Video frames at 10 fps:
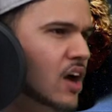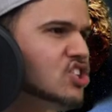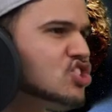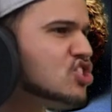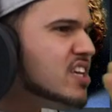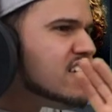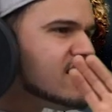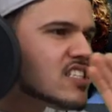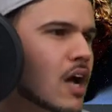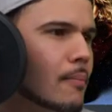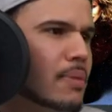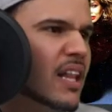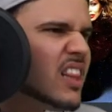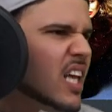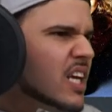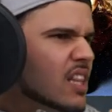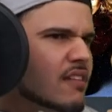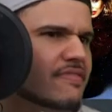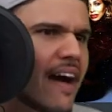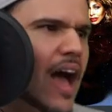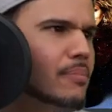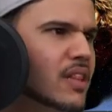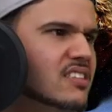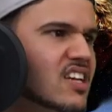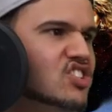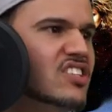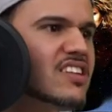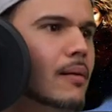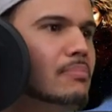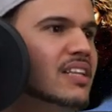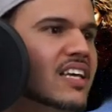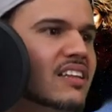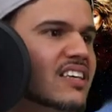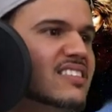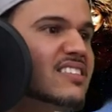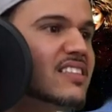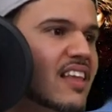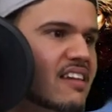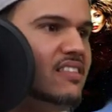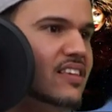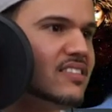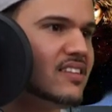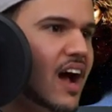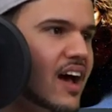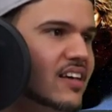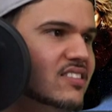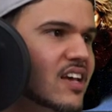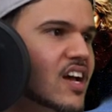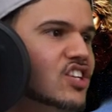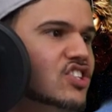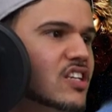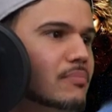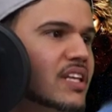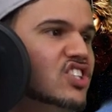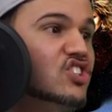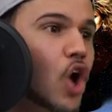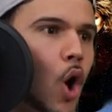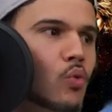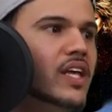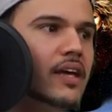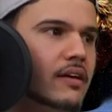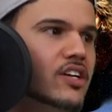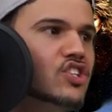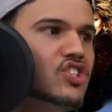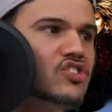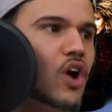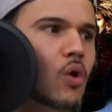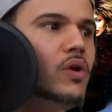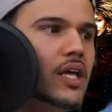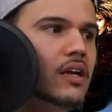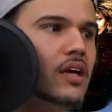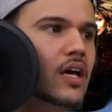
She is completely fabulous and she's completely slaying this, guys. She's owning it.